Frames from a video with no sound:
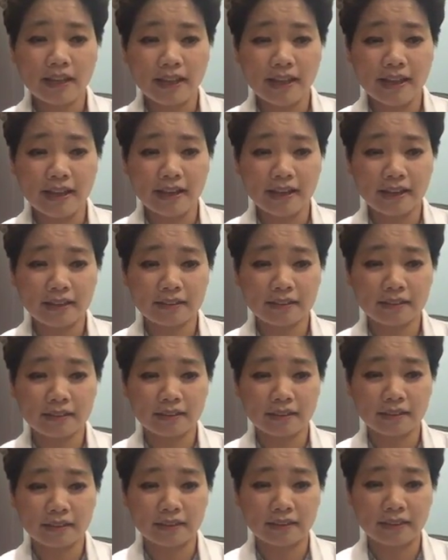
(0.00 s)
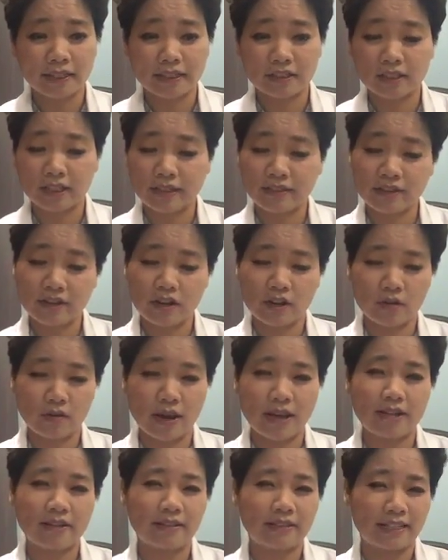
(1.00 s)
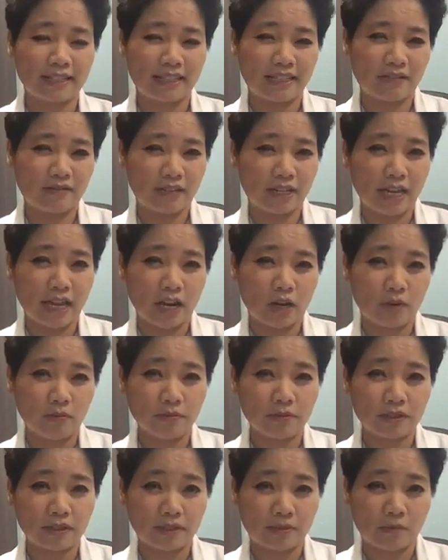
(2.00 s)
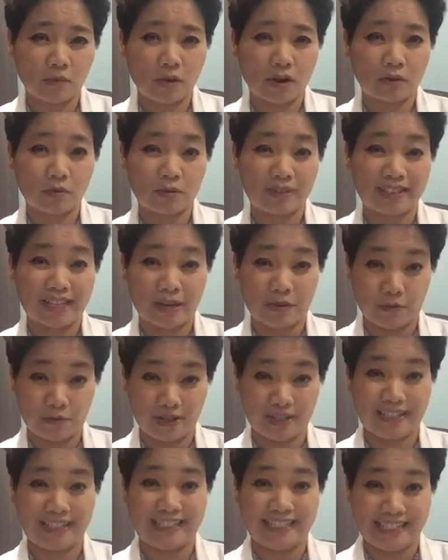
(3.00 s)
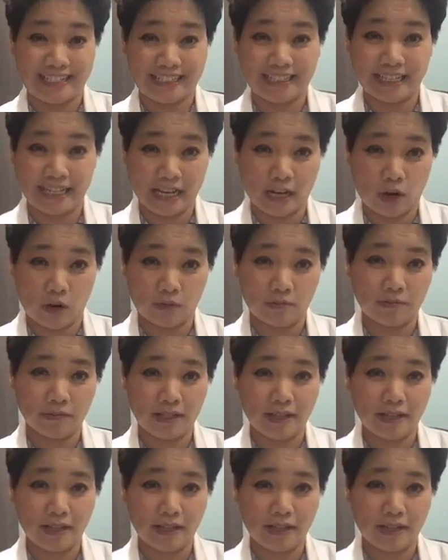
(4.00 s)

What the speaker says: And there's nothing greater than giving help to someone when they really need the help.